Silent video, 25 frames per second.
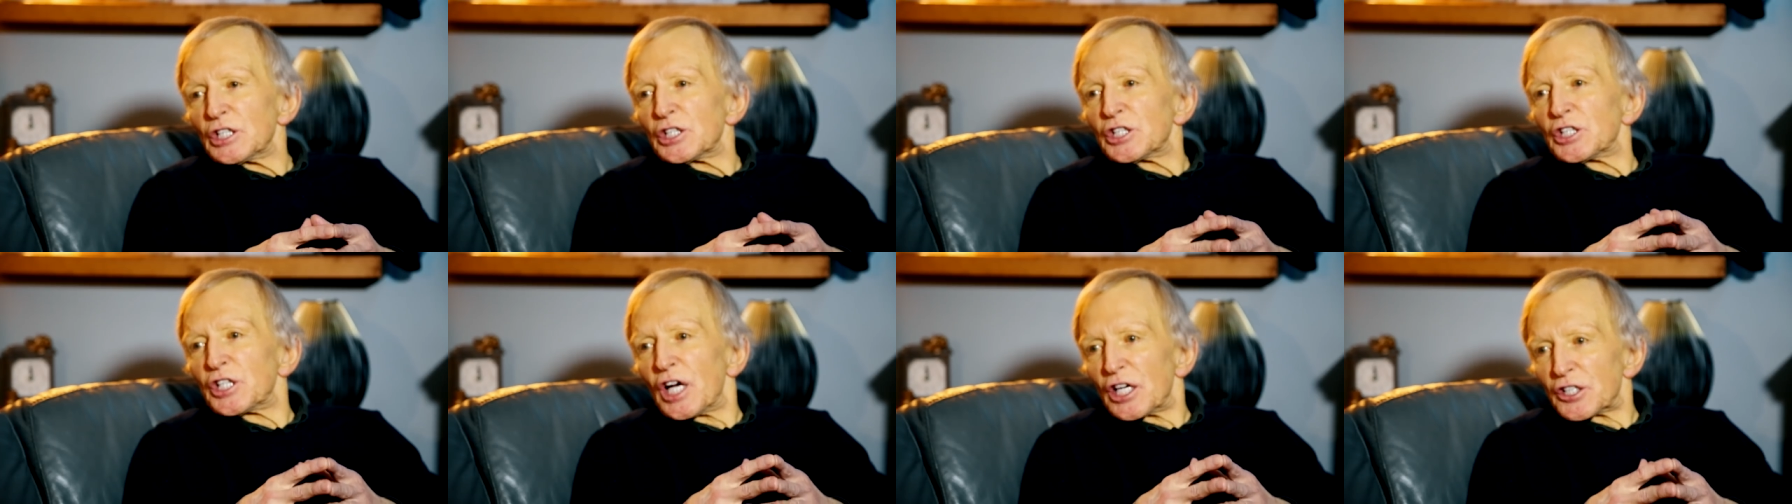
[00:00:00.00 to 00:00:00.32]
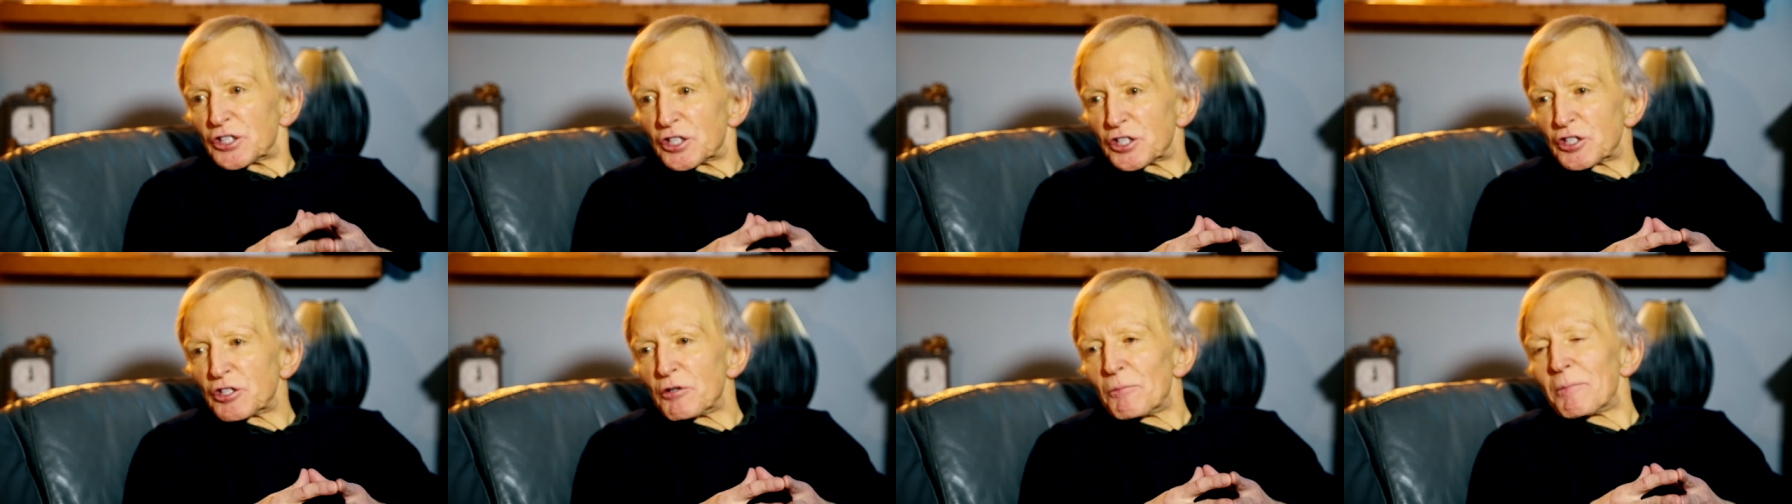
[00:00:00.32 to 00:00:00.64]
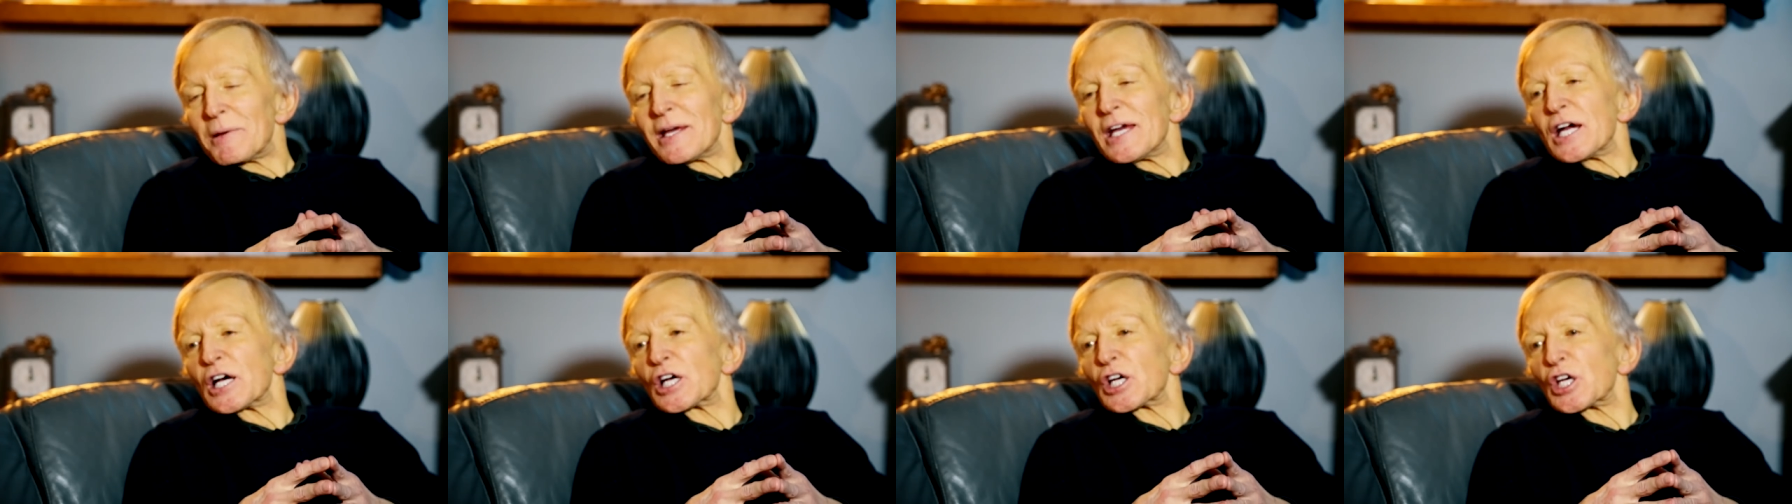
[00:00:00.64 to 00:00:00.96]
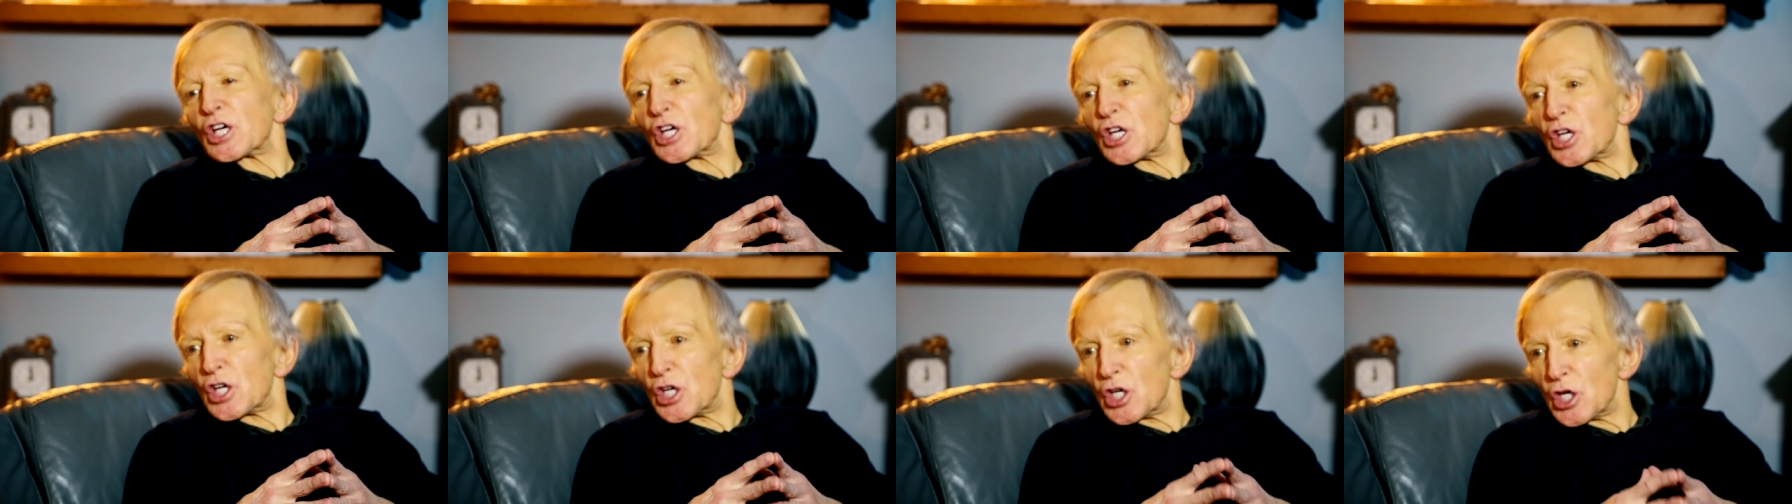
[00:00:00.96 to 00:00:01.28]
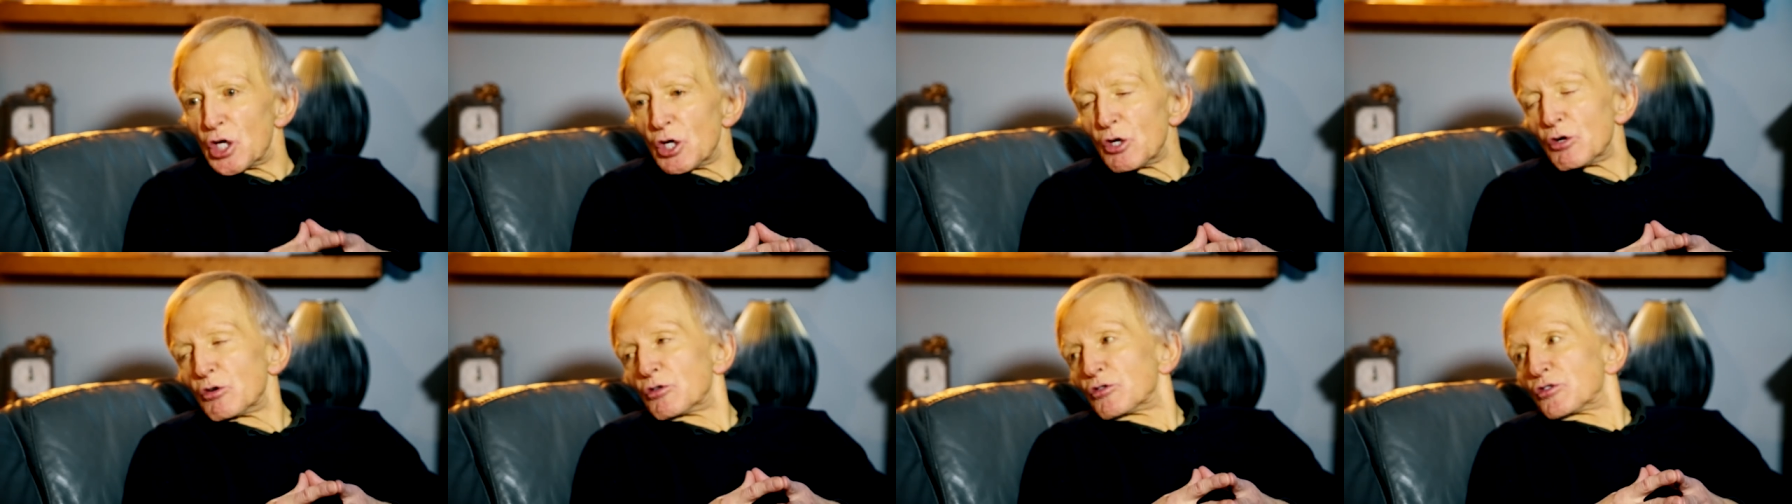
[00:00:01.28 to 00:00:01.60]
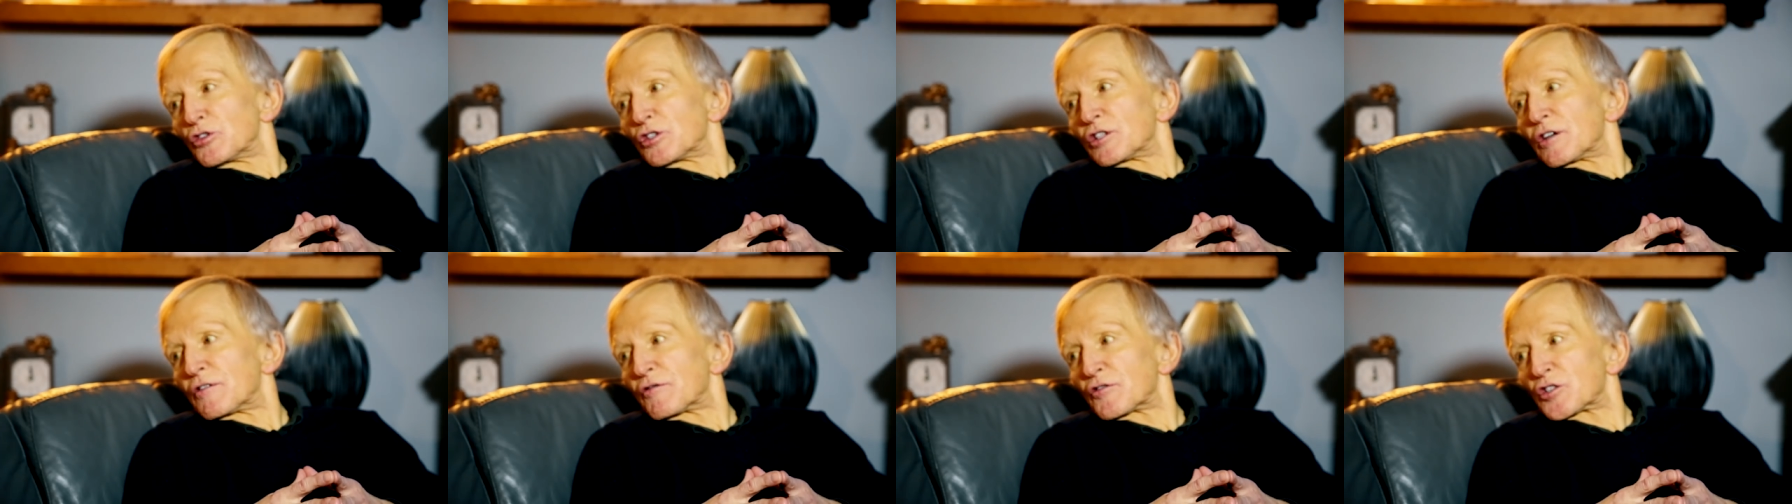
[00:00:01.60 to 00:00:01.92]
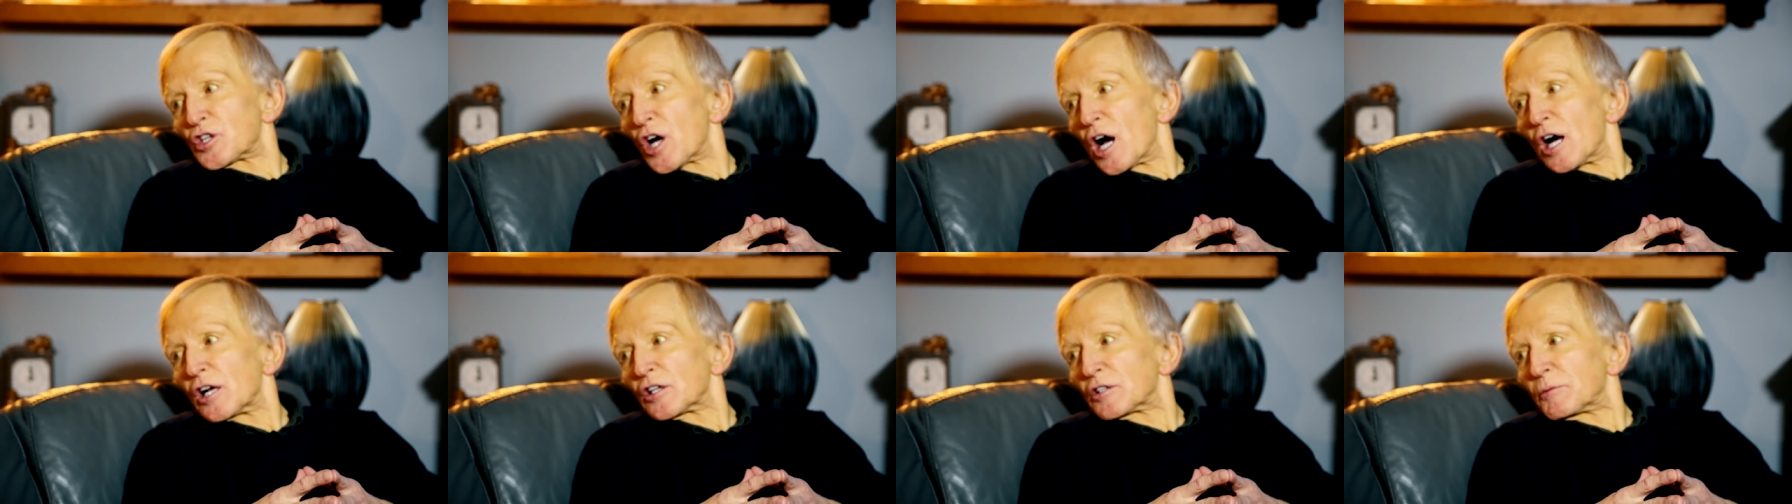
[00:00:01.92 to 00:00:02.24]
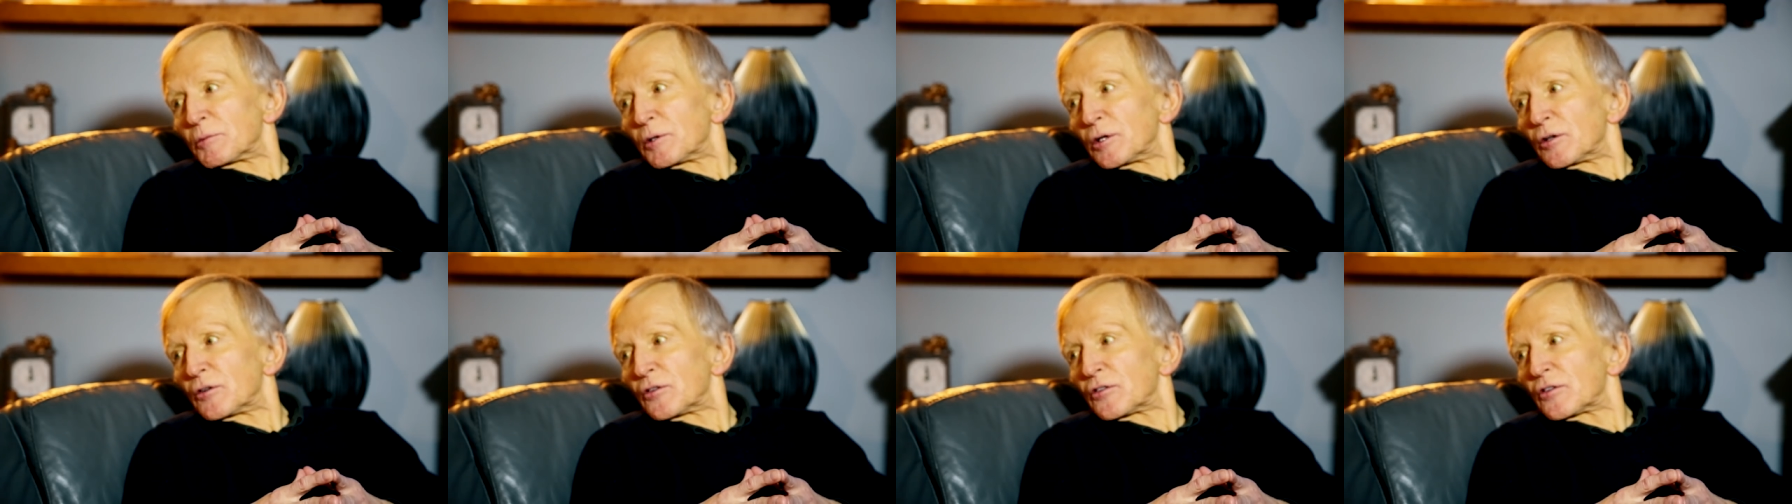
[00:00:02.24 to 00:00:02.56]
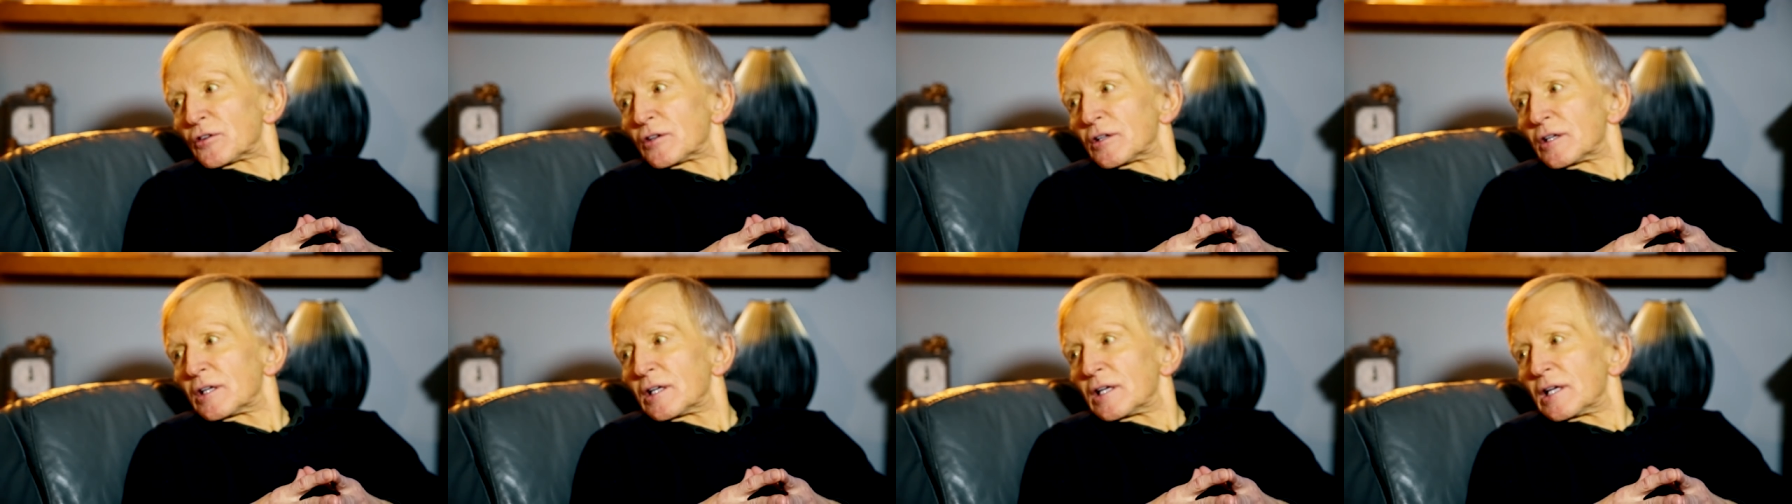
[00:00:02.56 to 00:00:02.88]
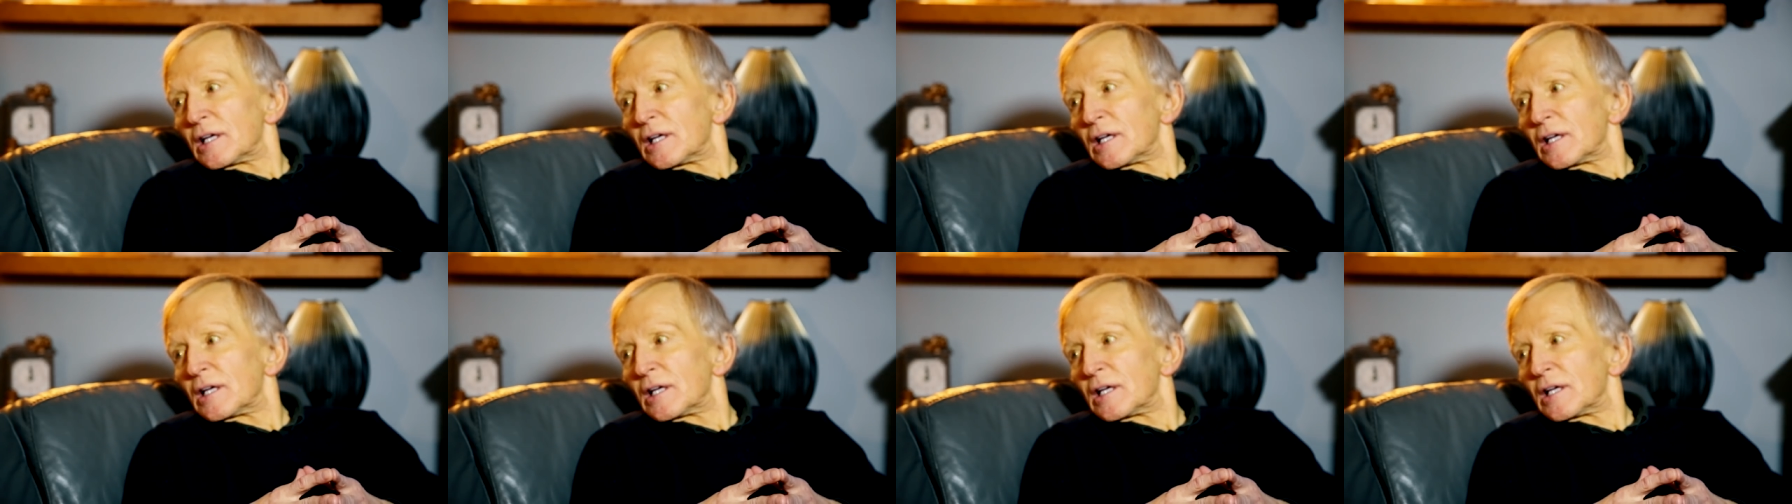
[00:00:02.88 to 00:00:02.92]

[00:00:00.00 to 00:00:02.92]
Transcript: Just to be accused of child abuse